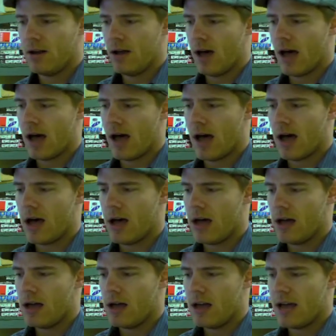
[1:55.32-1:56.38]
uh,
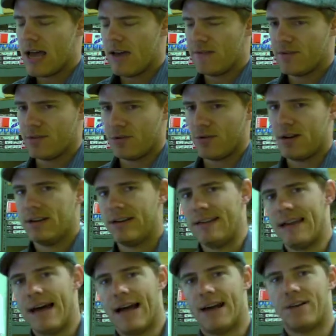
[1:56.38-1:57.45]
after
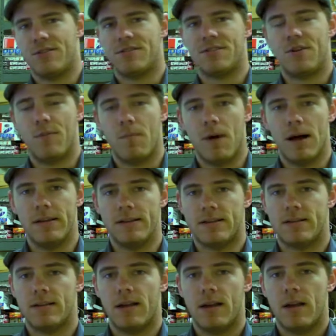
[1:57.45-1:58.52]
nine or so
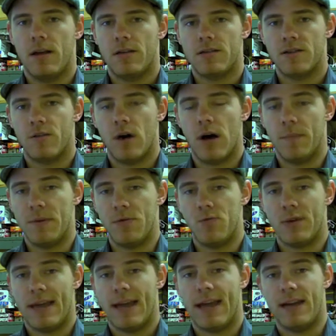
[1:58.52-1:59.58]
months. So um, you
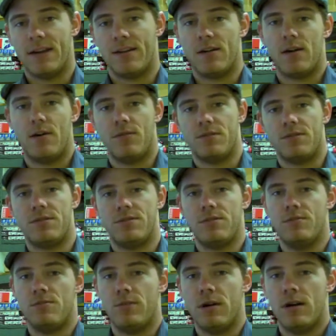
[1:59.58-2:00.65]
can go
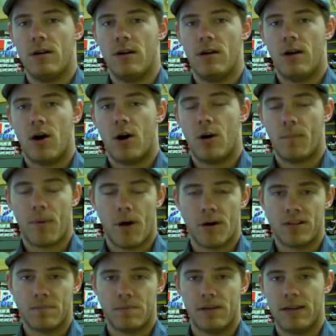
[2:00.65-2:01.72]
to our
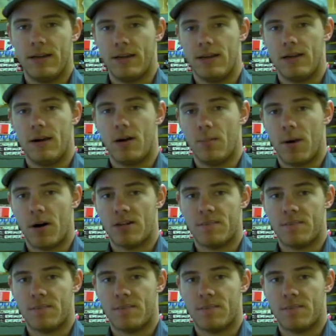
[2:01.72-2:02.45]
parts play our parts